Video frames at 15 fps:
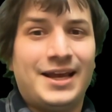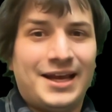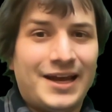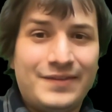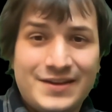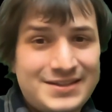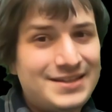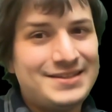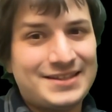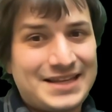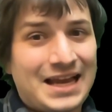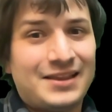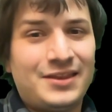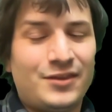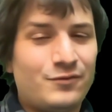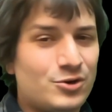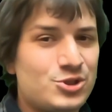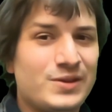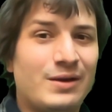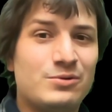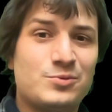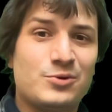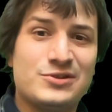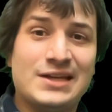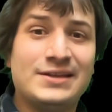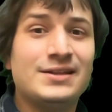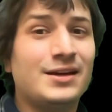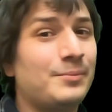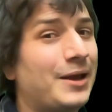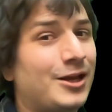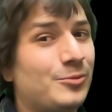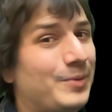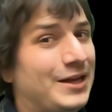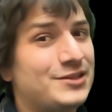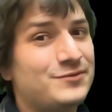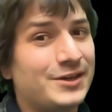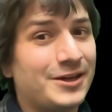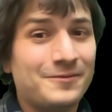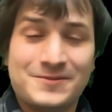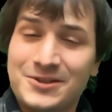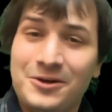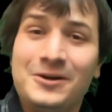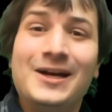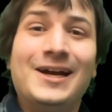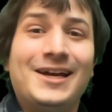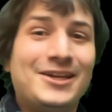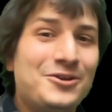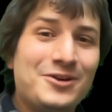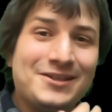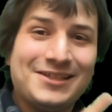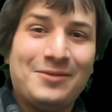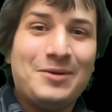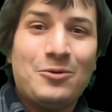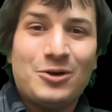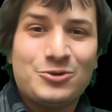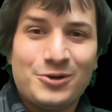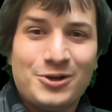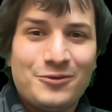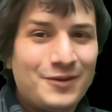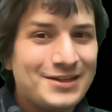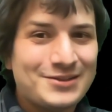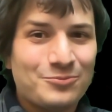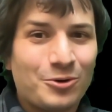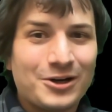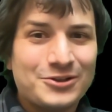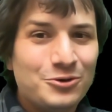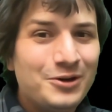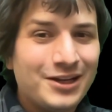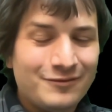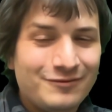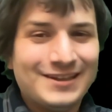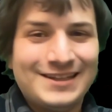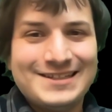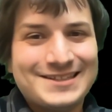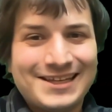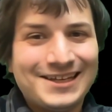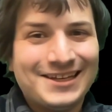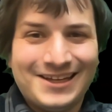And this is exactly the version that was presented in Michael Penn's video. So you can tell me which one you think is more intuitive. Is it